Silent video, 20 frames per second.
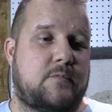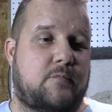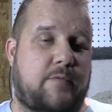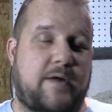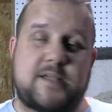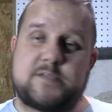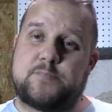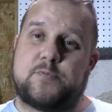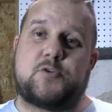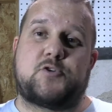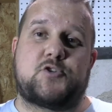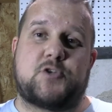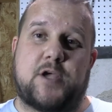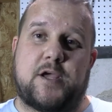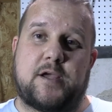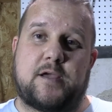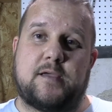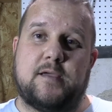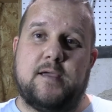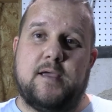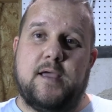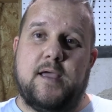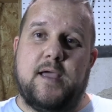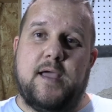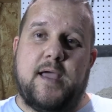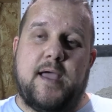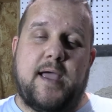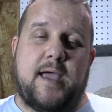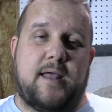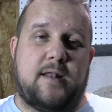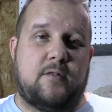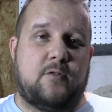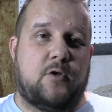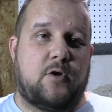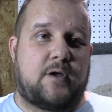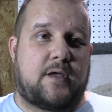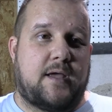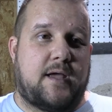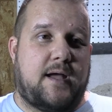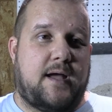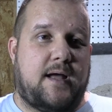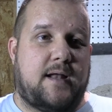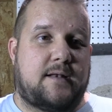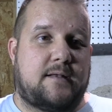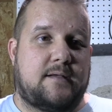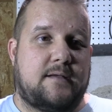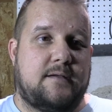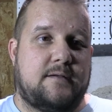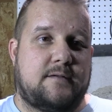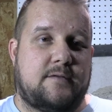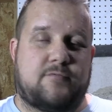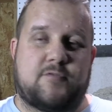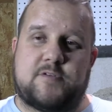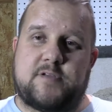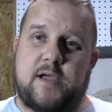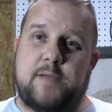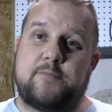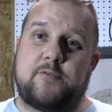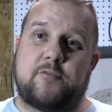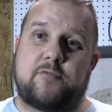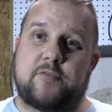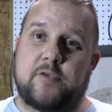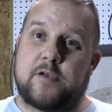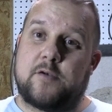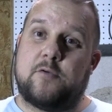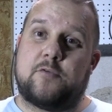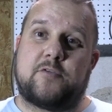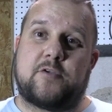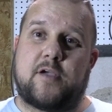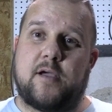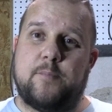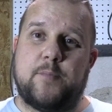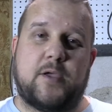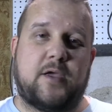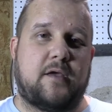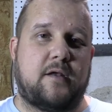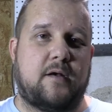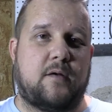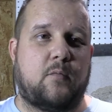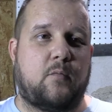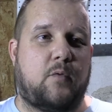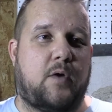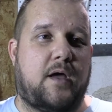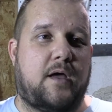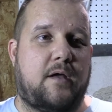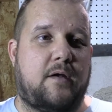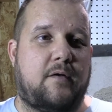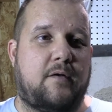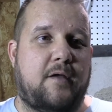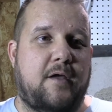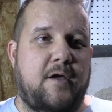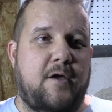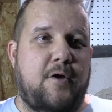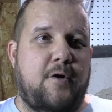Raspberry Shake, and look at different types of signals that come in and, and